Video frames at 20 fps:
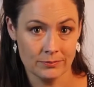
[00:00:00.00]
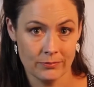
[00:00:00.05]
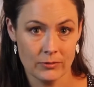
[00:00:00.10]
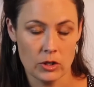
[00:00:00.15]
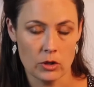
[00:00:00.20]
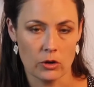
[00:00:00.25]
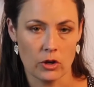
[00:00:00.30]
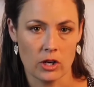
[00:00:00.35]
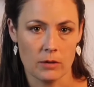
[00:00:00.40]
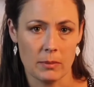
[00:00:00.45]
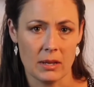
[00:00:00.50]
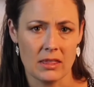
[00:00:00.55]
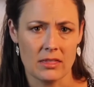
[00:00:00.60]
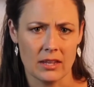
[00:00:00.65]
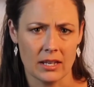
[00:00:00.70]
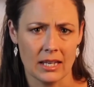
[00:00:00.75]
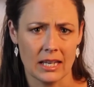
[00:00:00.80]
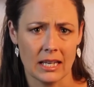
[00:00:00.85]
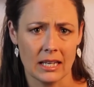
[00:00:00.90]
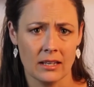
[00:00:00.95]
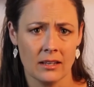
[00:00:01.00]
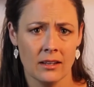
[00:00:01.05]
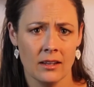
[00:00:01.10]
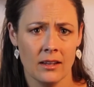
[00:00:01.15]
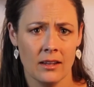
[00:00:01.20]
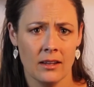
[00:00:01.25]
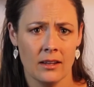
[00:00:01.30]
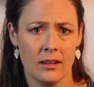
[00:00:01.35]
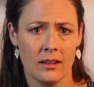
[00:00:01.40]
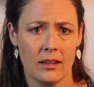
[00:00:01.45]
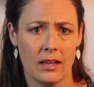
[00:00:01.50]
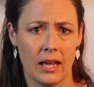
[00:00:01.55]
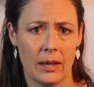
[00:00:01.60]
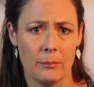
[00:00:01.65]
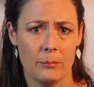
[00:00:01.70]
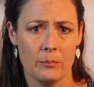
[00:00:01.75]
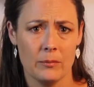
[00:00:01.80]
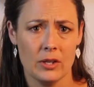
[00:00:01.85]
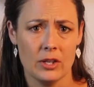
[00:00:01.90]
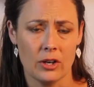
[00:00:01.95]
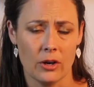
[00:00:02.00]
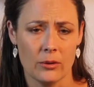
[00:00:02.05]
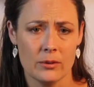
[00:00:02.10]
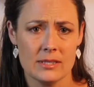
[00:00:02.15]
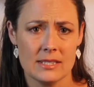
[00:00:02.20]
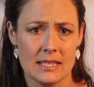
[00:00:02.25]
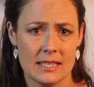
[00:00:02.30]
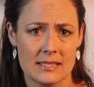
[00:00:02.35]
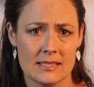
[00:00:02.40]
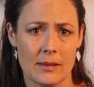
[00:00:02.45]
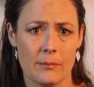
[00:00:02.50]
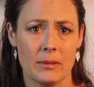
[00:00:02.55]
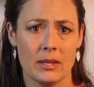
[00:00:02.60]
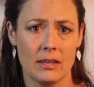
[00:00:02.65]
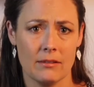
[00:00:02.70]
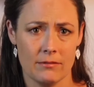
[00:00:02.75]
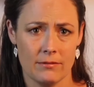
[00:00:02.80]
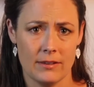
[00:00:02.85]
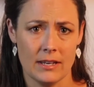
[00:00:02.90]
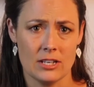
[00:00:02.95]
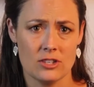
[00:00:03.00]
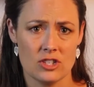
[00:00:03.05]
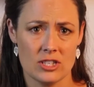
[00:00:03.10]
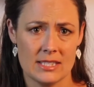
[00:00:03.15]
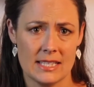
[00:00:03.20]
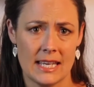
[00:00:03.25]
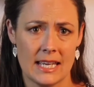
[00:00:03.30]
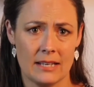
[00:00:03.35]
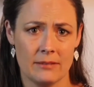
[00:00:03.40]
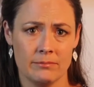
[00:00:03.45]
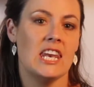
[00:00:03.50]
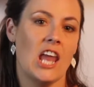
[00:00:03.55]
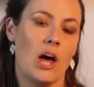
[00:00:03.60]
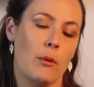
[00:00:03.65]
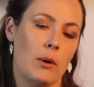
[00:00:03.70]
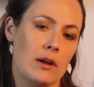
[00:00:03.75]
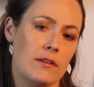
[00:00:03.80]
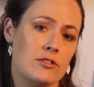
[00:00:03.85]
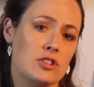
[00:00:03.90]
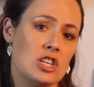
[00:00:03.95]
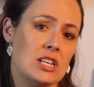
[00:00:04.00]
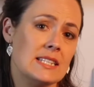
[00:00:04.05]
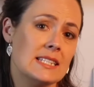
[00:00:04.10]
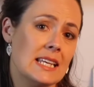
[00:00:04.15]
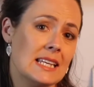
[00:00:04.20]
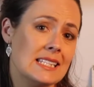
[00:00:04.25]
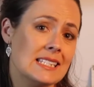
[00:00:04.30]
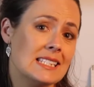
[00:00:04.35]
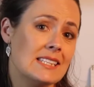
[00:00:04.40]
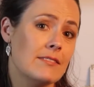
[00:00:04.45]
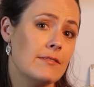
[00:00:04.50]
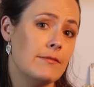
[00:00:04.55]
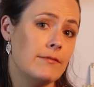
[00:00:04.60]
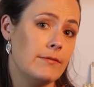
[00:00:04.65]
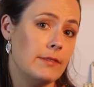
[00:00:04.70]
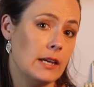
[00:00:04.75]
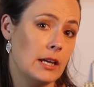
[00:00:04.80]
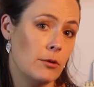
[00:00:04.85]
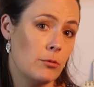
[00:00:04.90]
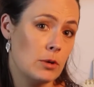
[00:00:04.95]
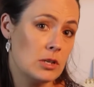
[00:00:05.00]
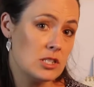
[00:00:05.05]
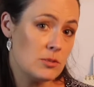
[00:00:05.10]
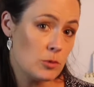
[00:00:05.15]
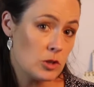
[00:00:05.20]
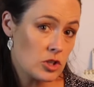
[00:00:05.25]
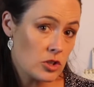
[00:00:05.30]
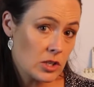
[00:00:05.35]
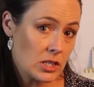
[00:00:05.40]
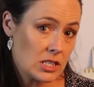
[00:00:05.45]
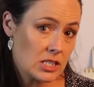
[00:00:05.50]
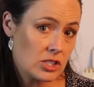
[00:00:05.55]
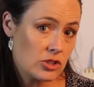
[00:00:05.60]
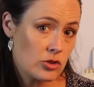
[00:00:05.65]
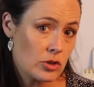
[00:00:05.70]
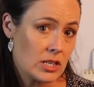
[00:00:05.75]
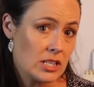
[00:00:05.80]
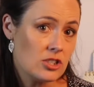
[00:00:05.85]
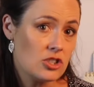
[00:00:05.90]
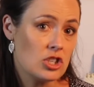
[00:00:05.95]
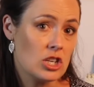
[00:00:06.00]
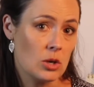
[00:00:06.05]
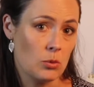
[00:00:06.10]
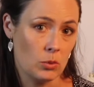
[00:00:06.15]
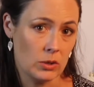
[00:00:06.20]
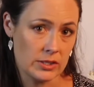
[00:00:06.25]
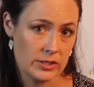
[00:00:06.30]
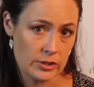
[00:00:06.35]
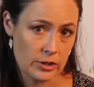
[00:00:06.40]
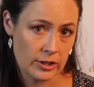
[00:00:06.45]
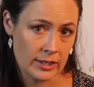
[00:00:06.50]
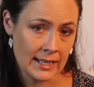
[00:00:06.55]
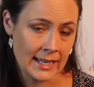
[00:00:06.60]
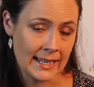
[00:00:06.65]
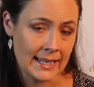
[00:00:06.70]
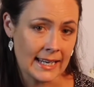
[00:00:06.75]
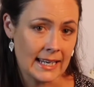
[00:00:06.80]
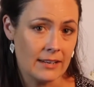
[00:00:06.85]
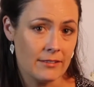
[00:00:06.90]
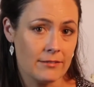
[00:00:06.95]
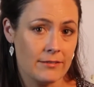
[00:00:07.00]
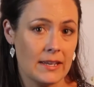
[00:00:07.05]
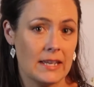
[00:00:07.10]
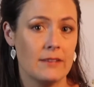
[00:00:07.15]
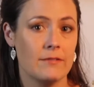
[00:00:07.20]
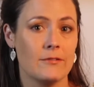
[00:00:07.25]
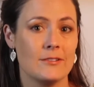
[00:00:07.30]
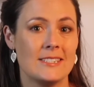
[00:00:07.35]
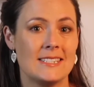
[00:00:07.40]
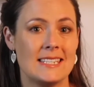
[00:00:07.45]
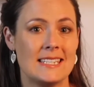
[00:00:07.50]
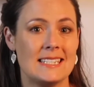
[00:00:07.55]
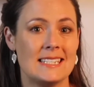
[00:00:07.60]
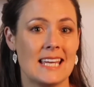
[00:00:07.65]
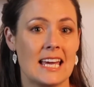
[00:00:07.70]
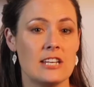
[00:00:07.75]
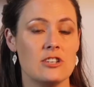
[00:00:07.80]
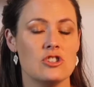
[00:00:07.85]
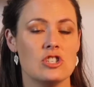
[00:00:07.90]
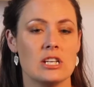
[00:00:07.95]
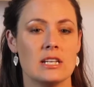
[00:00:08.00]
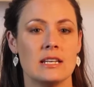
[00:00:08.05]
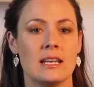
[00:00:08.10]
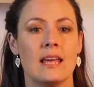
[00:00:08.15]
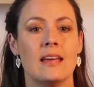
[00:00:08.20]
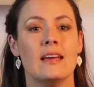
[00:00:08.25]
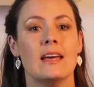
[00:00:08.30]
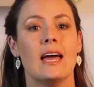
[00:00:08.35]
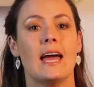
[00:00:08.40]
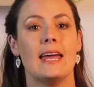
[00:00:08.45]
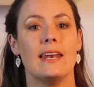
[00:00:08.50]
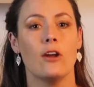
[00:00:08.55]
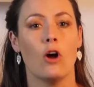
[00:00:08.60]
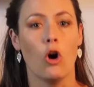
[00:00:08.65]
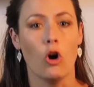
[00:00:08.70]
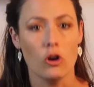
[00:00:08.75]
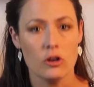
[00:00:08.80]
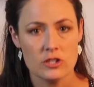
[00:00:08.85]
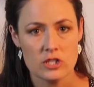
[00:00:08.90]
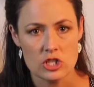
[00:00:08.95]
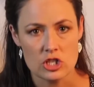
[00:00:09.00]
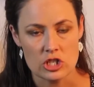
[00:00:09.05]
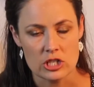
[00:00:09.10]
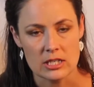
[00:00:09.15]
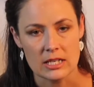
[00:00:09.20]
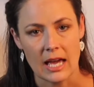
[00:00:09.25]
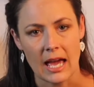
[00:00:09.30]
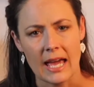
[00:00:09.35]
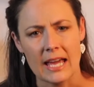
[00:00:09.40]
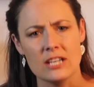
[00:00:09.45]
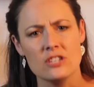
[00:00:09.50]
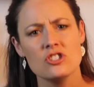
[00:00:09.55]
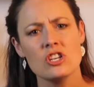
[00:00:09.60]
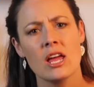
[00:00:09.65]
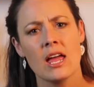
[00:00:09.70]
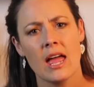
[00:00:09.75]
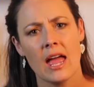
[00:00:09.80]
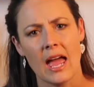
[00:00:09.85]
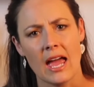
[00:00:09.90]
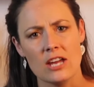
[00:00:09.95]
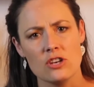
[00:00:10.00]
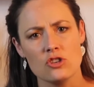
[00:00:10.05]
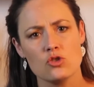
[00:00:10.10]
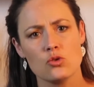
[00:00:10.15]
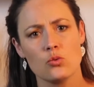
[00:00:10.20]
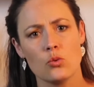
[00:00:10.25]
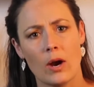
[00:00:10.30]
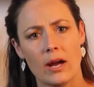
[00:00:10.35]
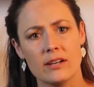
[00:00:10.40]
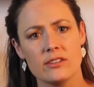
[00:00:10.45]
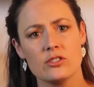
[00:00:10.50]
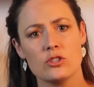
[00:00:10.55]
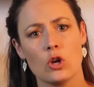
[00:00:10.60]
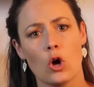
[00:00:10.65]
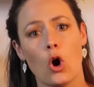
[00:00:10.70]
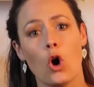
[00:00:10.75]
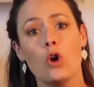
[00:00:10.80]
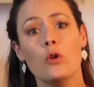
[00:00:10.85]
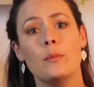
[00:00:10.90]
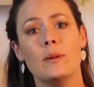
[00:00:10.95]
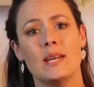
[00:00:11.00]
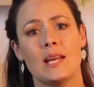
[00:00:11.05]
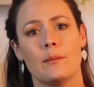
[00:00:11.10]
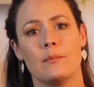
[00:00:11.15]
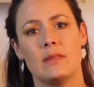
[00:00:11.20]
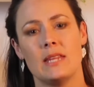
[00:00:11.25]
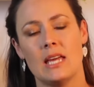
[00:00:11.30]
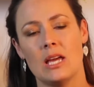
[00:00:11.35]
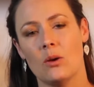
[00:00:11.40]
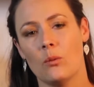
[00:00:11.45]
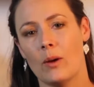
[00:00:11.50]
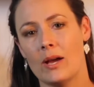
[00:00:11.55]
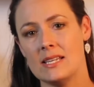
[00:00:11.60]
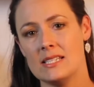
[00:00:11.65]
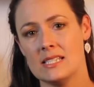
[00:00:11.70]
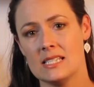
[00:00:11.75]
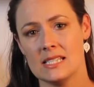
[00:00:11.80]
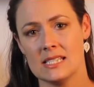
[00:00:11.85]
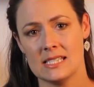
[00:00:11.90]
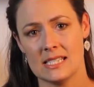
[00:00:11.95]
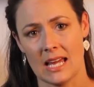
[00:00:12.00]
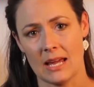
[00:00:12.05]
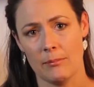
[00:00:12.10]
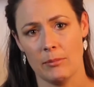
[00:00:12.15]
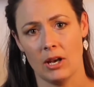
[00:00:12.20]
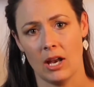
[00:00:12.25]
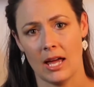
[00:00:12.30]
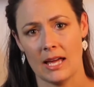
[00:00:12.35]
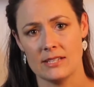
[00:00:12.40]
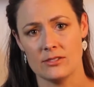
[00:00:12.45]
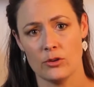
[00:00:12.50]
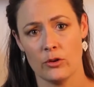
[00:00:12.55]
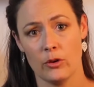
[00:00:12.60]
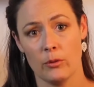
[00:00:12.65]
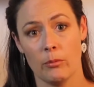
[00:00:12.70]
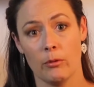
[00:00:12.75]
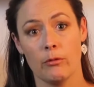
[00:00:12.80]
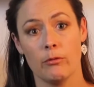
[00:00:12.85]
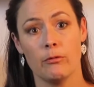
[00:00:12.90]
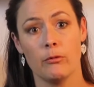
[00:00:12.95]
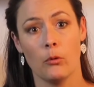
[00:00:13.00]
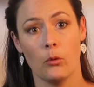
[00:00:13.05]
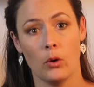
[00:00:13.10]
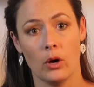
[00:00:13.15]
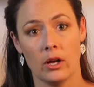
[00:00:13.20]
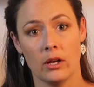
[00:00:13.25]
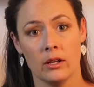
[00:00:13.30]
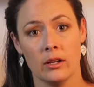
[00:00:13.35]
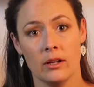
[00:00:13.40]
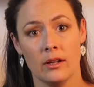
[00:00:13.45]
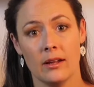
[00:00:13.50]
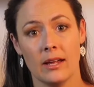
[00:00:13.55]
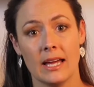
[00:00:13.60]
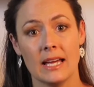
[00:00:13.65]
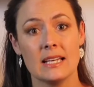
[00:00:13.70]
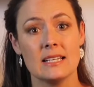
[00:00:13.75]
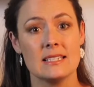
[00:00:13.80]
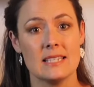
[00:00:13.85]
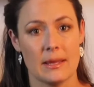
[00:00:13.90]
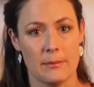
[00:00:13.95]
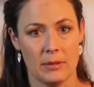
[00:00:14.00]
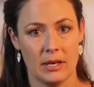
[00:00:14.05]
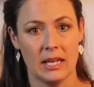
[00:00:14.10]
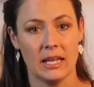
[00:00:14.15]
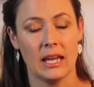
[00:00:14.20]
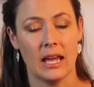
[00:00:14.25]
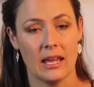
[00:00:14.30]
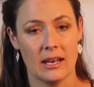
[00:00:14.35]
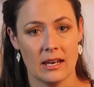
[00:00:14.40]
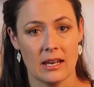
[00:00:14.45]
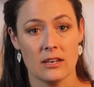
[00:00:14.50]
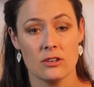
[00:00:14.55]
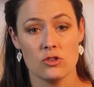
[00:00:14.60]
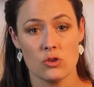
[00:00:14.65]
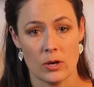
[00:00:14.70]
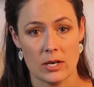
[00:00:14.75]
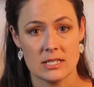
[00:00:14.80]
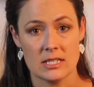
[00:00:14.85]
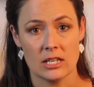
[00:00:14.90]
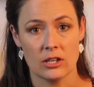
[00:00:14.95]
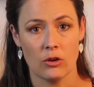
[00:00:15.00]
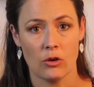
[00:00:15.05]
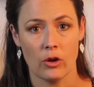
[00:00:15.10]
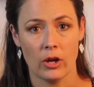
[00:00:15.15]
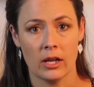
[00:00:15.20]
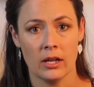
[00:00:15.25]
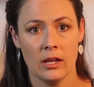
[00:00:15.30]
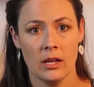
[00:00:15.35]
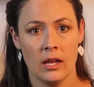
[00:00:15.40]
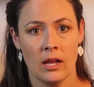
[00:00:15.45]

You're going to be thinking, is there something infectious here? Now, if she's in severe respiratory distress, she will certainly need a vet for sedation, an oxygen cage, and drugs to open up the airways to stabilize her before examining and treating her.